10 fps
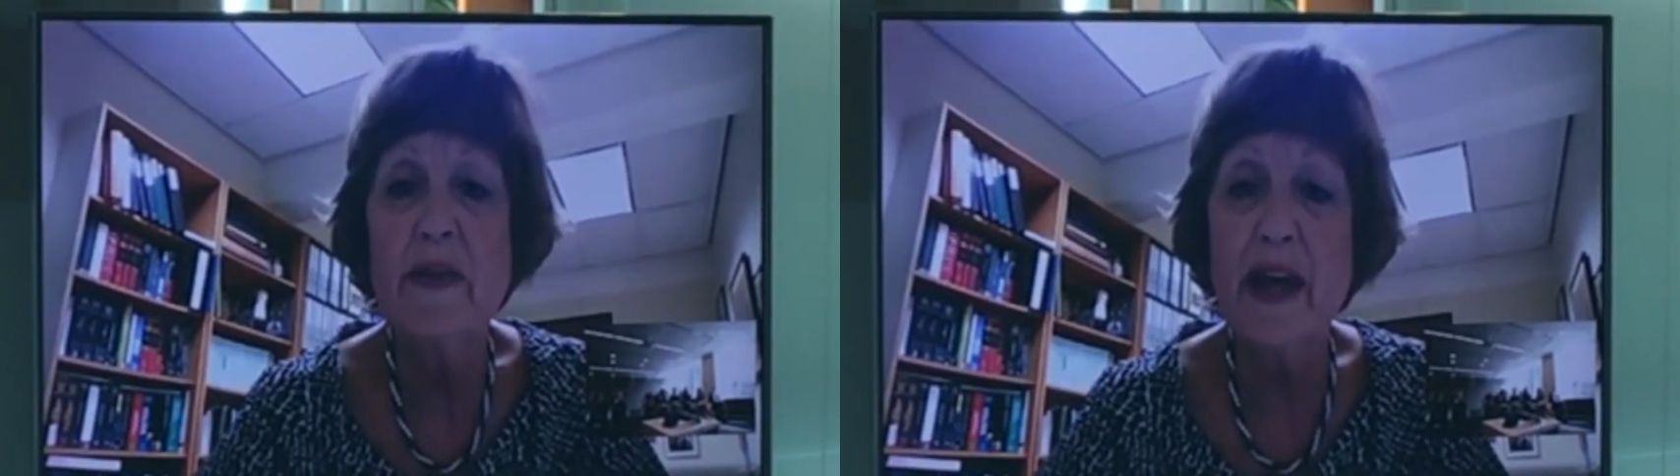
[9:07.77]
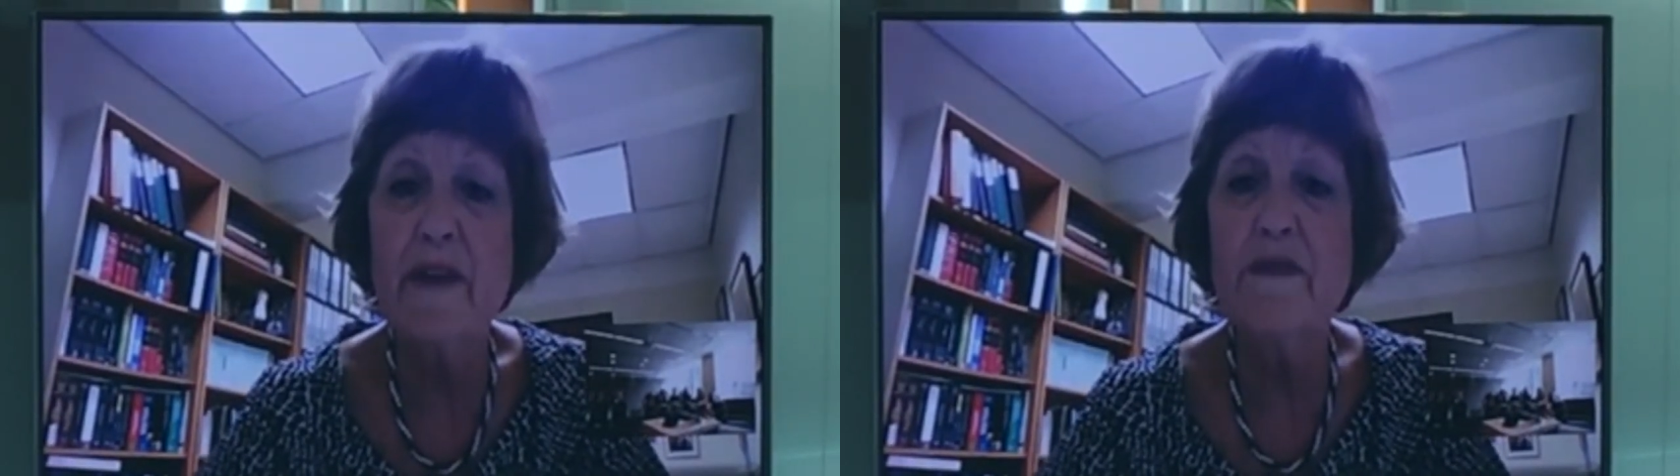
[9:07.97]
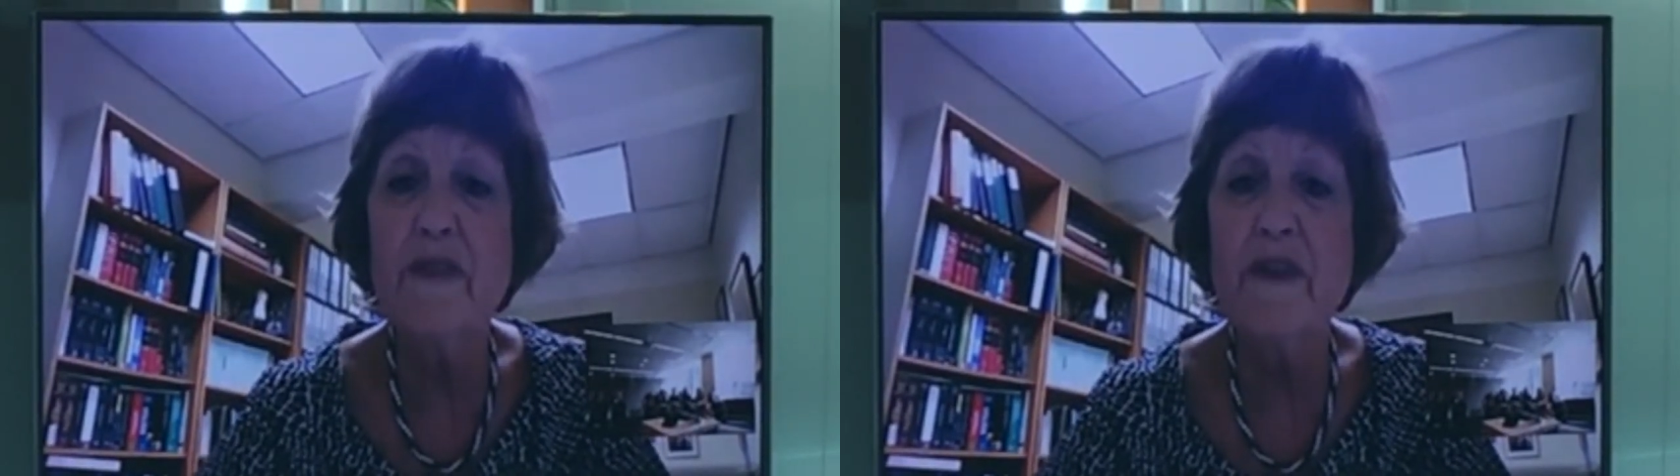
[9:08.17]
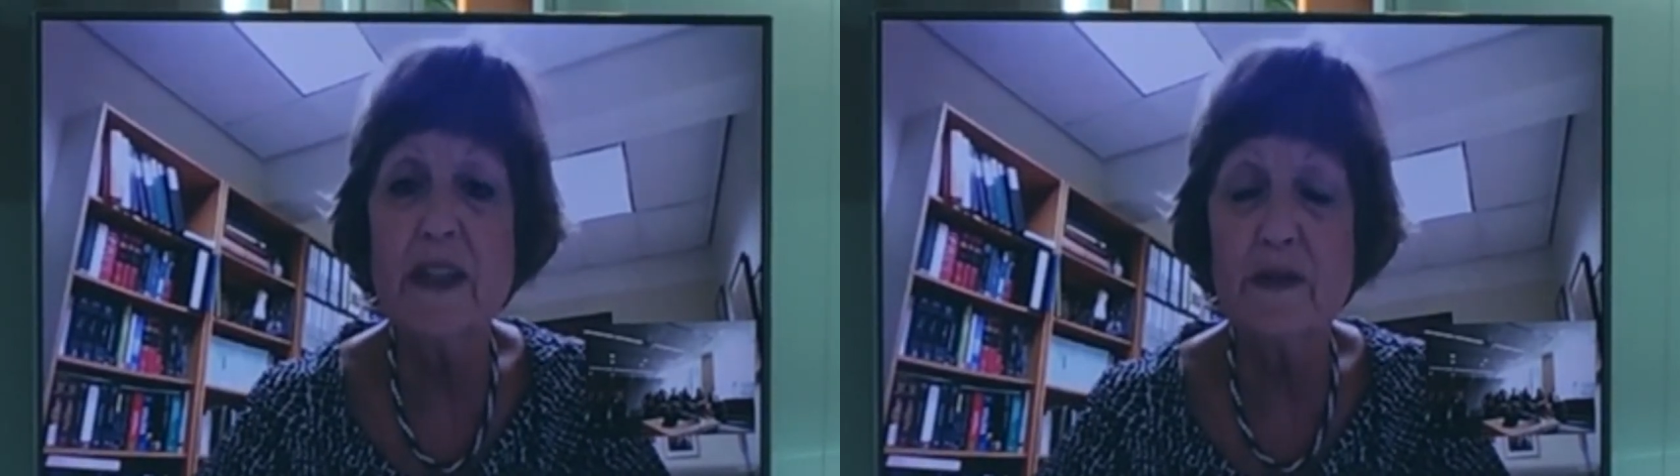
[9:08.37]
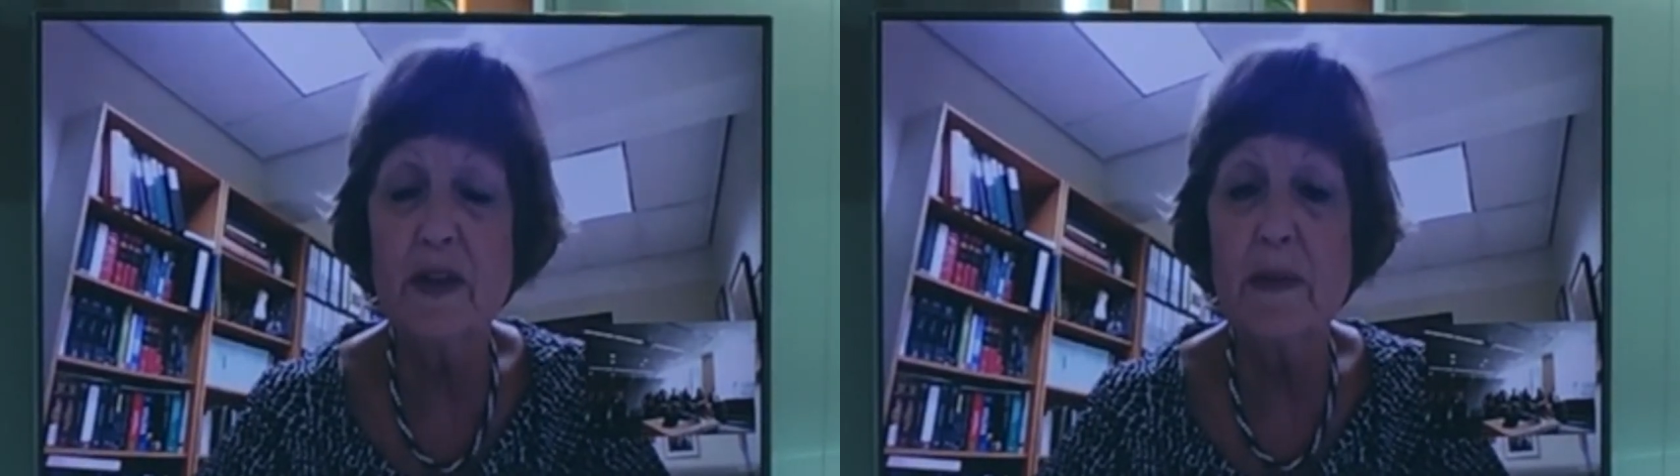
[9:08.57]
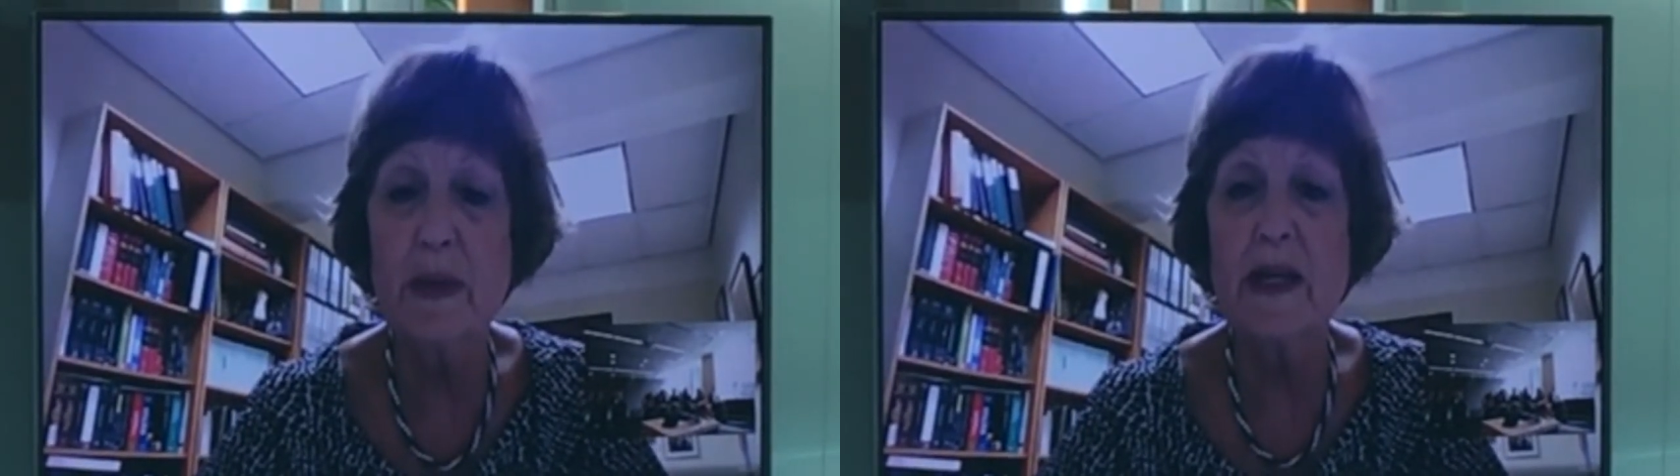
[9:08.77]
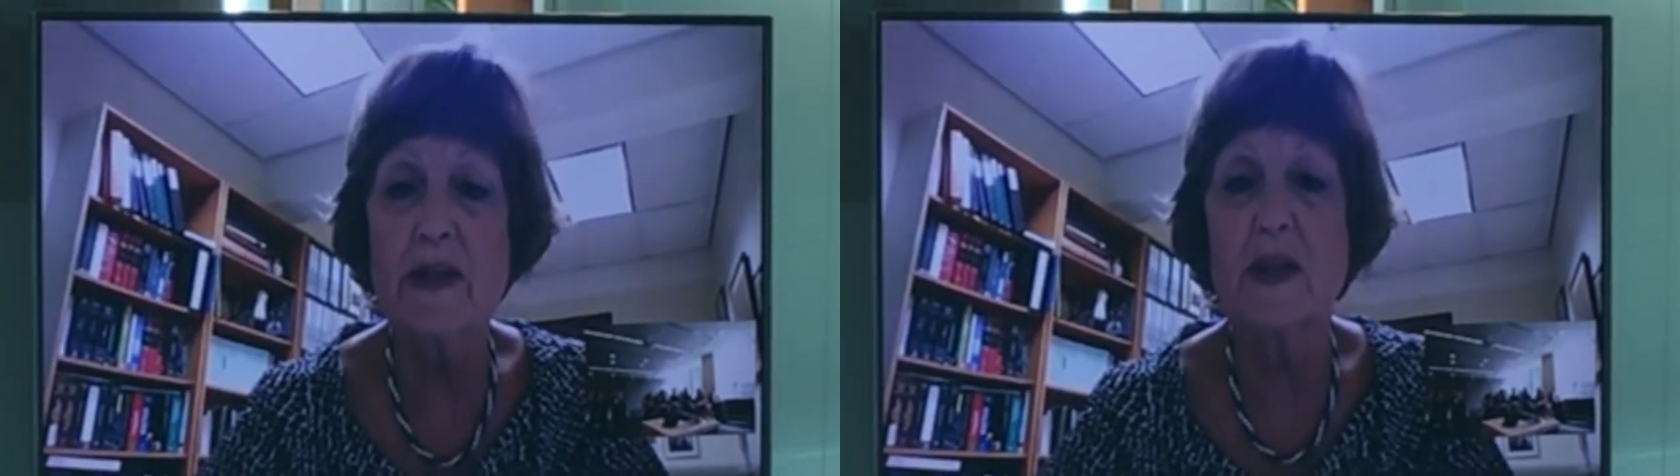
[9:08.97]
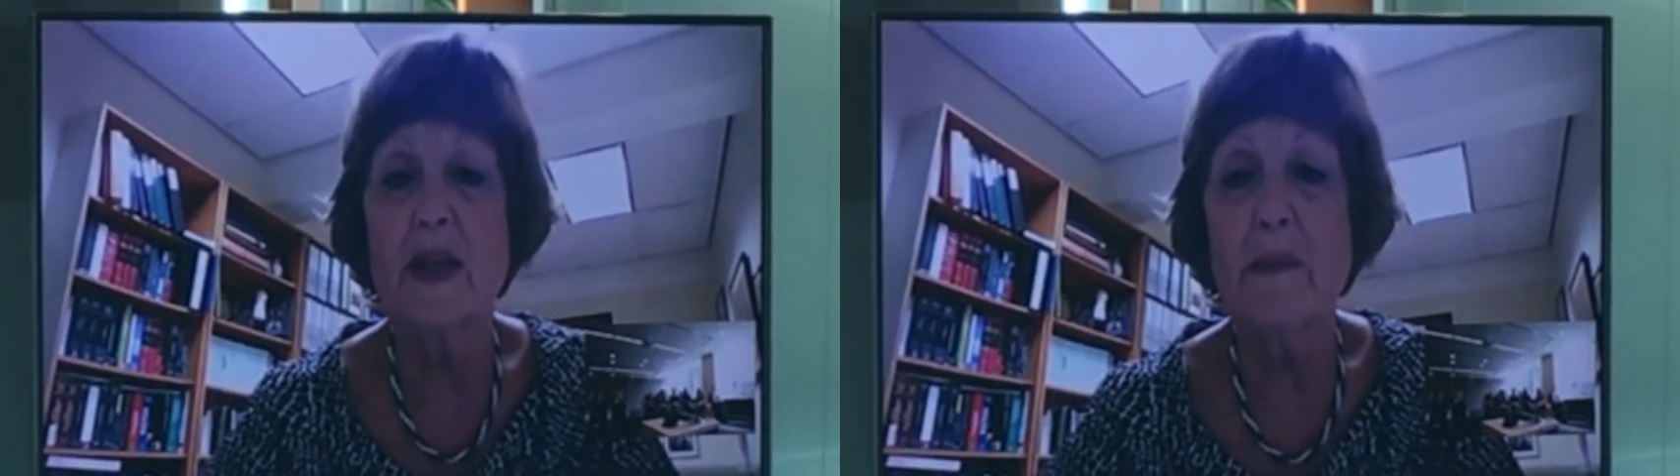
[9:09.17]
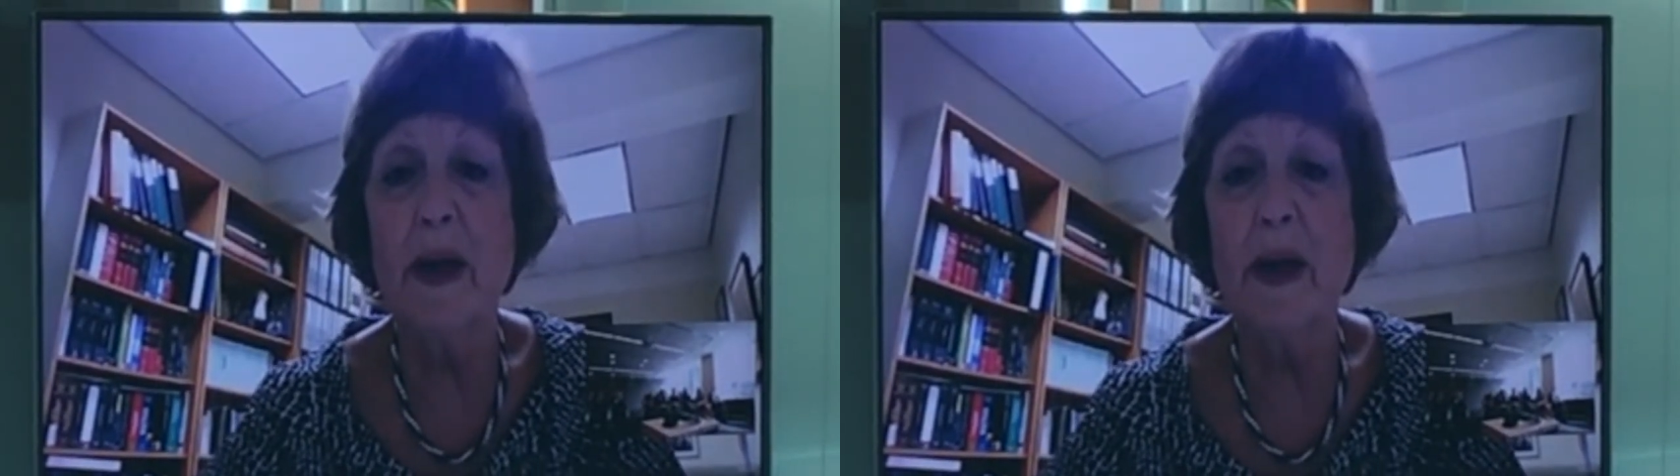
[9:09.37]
That effectively means that the